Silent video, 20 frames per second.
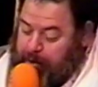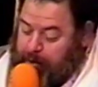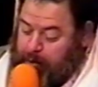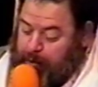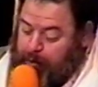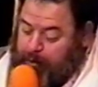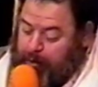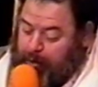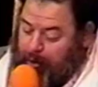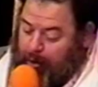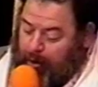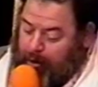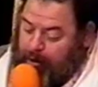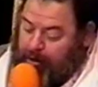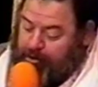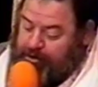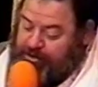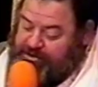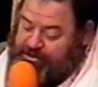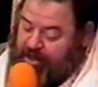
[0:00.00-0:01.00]
who
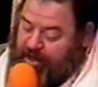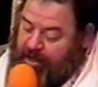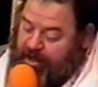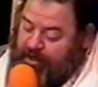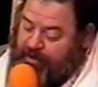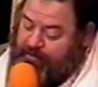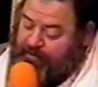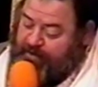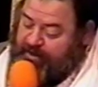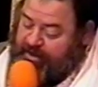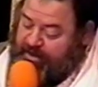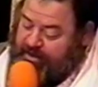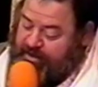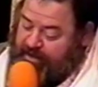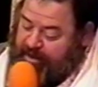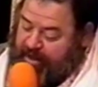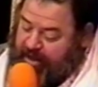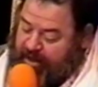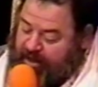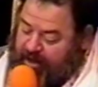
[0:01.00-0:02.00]
calls on the
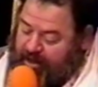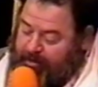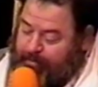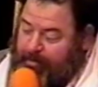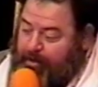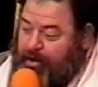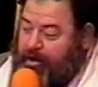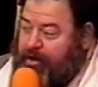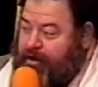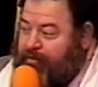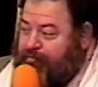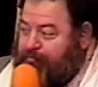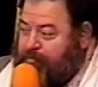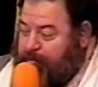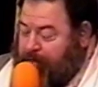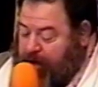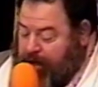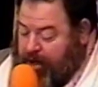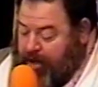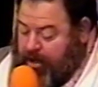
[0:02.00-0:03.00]
name of
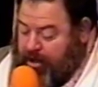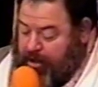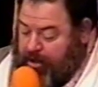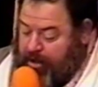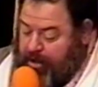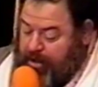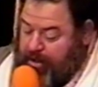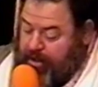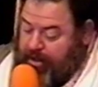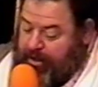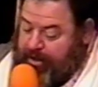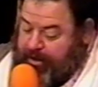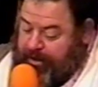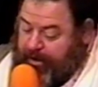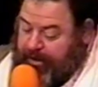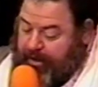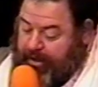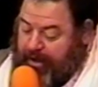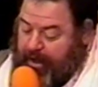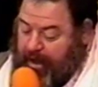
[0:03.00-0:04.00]
Mar
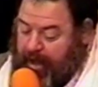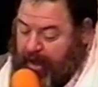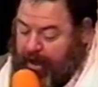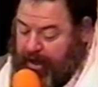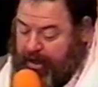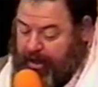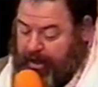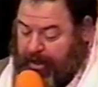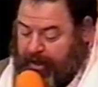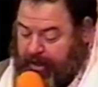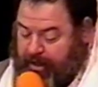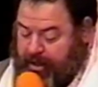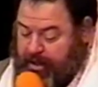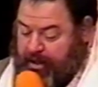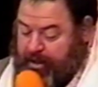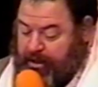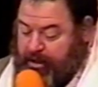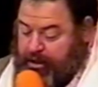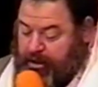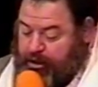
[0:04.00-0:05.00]
Yah
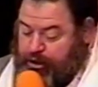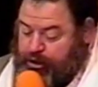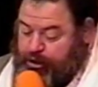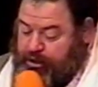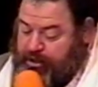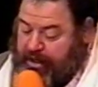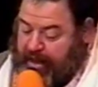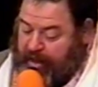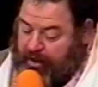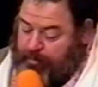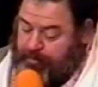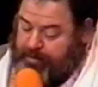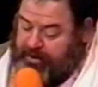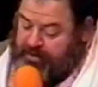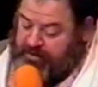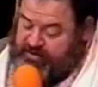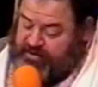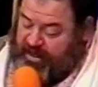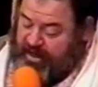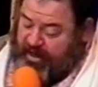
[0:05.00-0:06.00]
shall
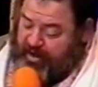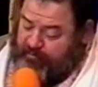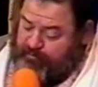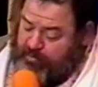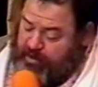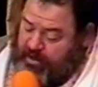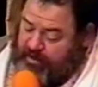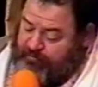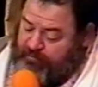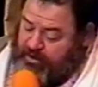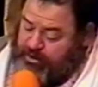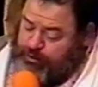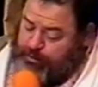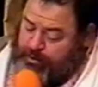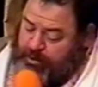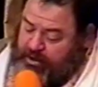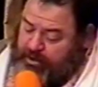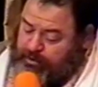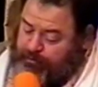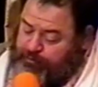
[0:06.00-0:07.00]
be saved. Men of
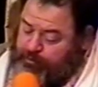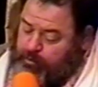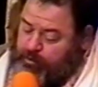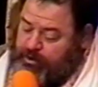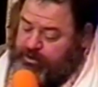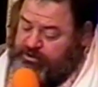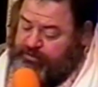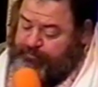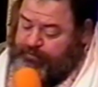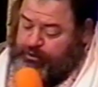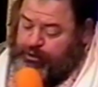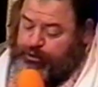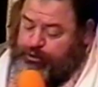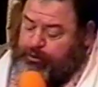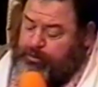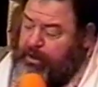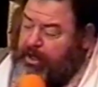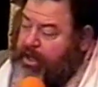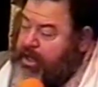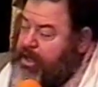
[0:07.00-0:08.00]
Israel, hear the words of
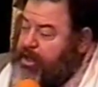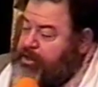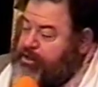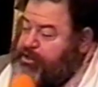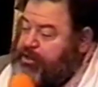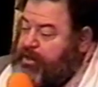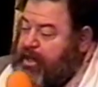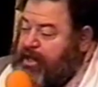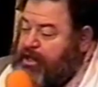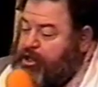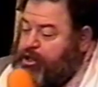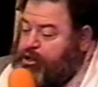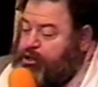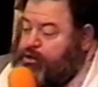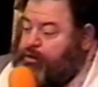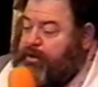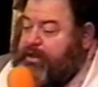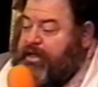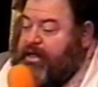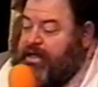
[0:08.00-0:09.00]
Yeshua. So that
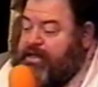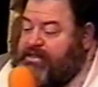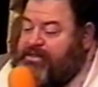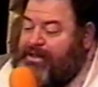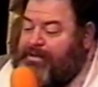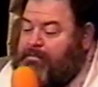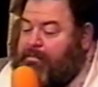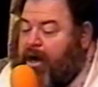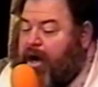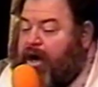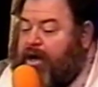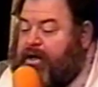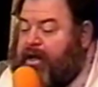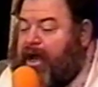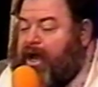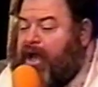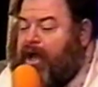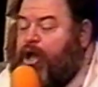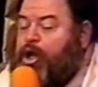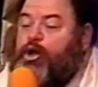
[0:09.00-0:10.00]
Yeshua is the Mar
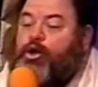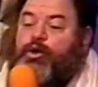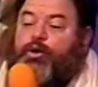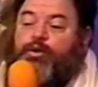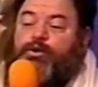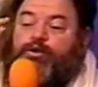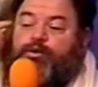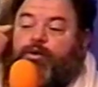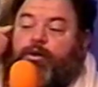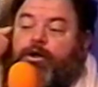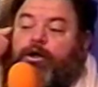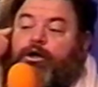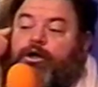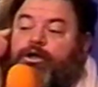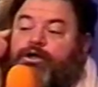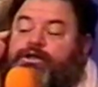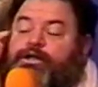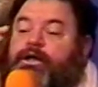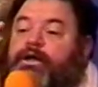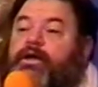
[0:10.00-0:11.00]
Yah whose
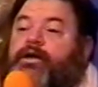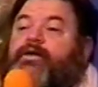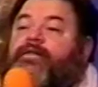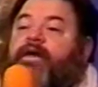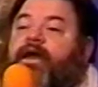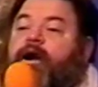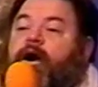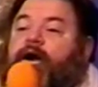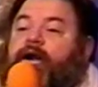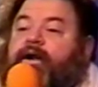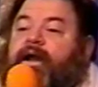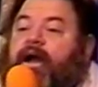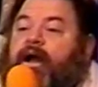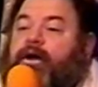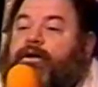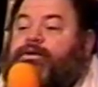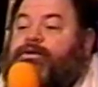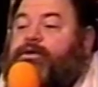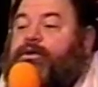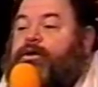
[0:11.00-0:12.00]
words they are
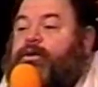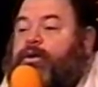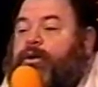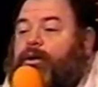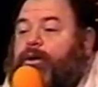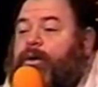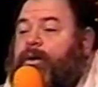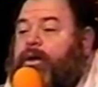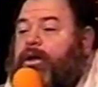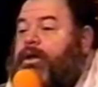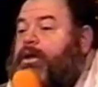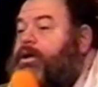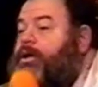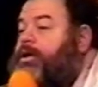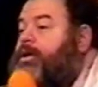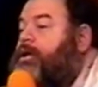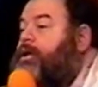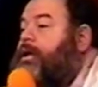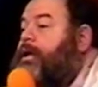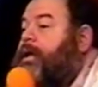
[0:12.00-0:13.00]
now to
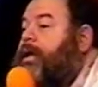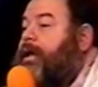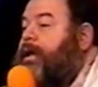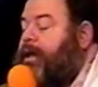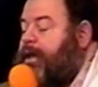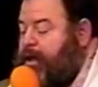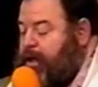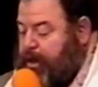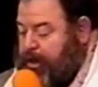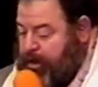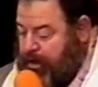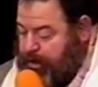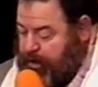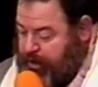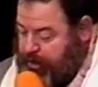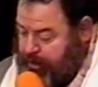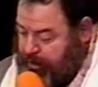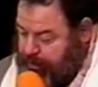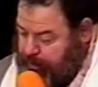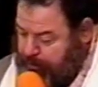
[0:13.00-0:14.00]

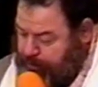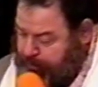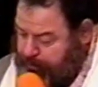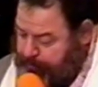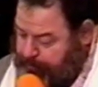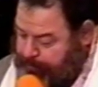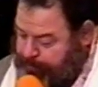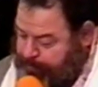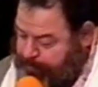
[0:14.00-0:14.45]
here.